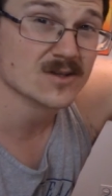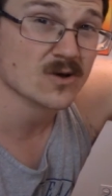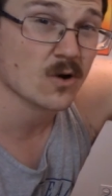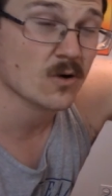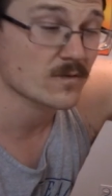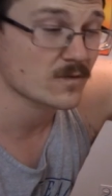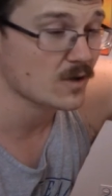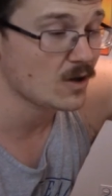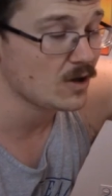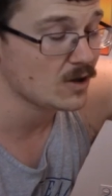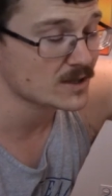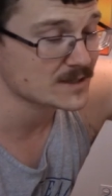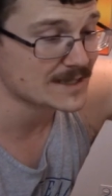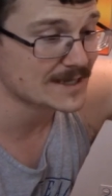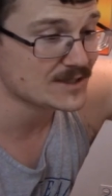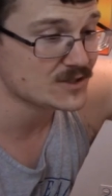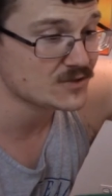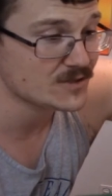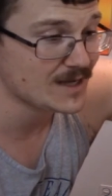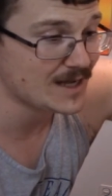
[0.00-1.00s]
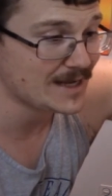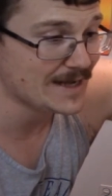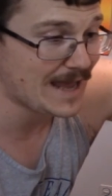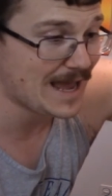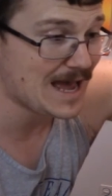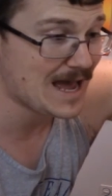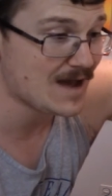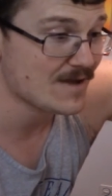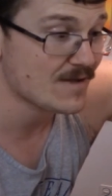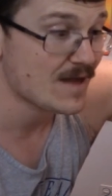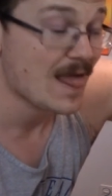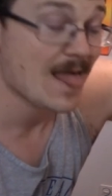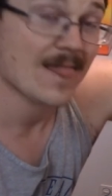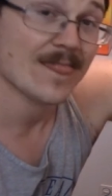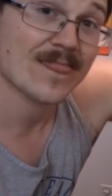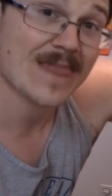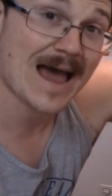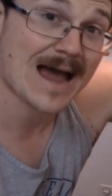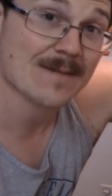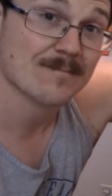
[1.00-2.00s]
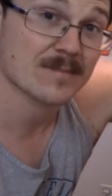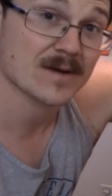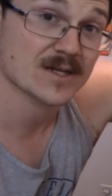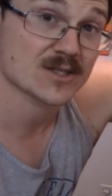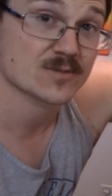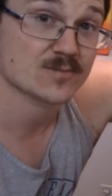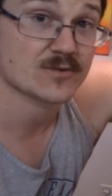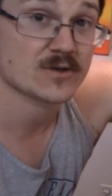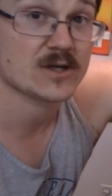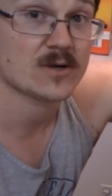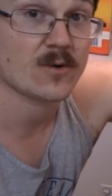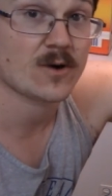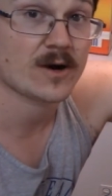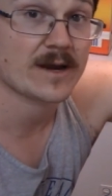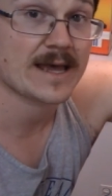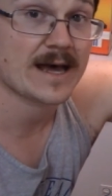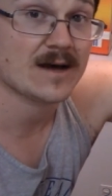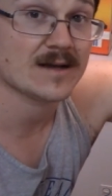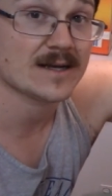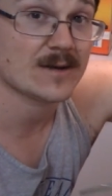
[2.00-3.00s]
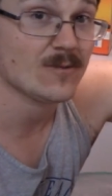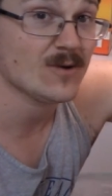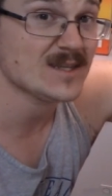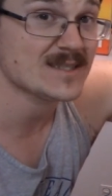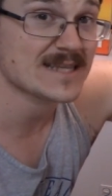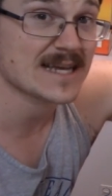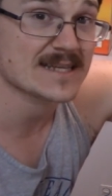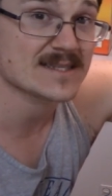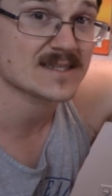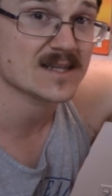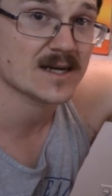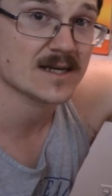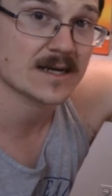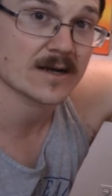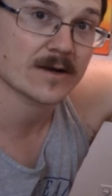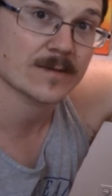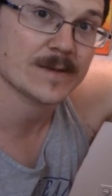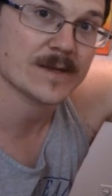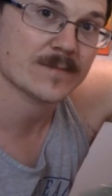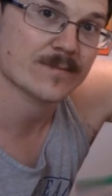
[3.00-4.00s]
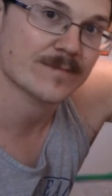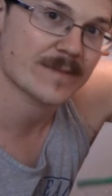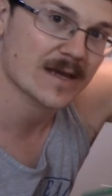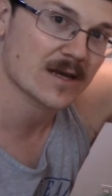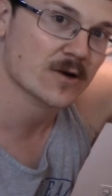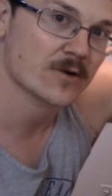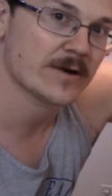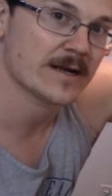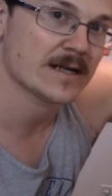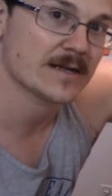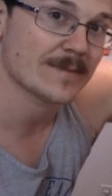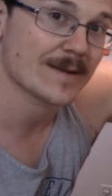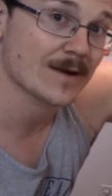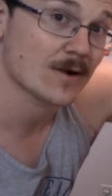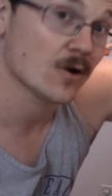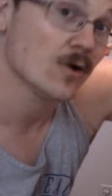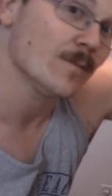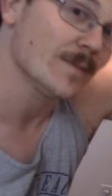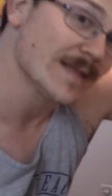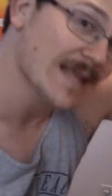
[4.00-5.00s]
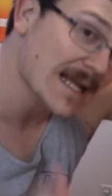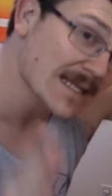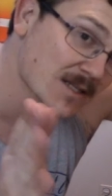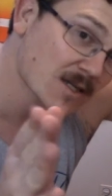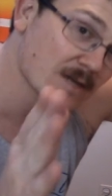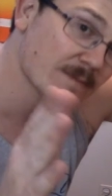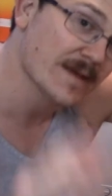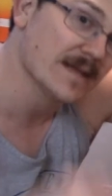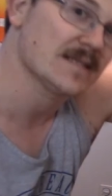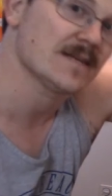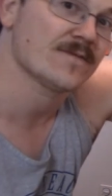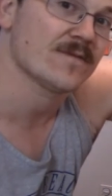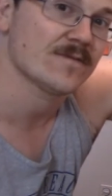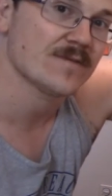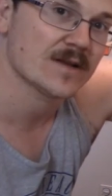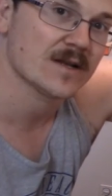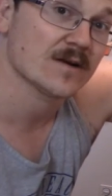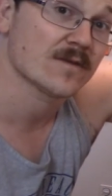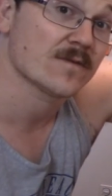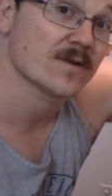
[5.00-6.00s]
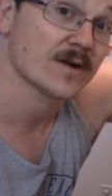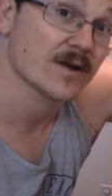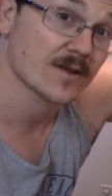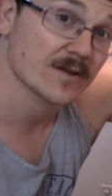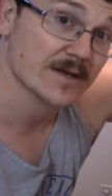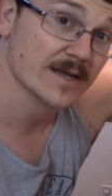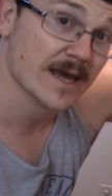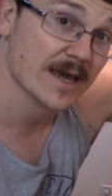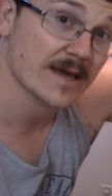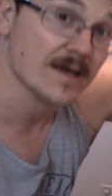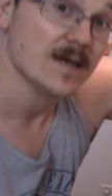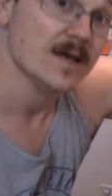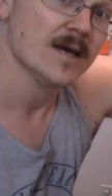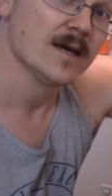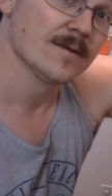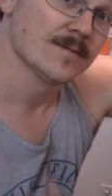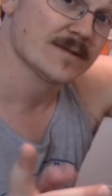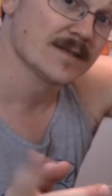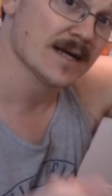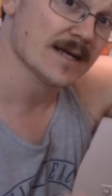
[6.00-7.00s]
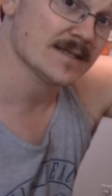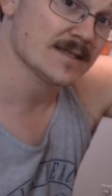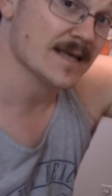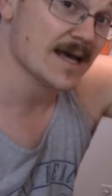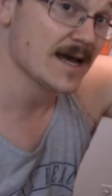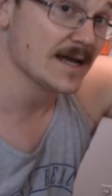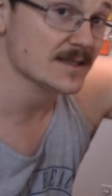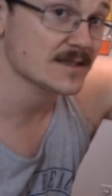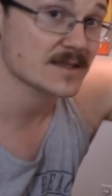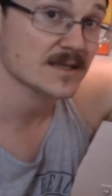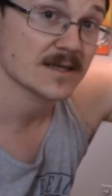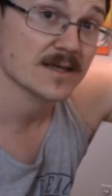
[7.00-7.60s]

overall because I do not have that much pre-workout. And once that's done, I'm gonna be creating my own. But that's gonna be a different video for another day. Besides that,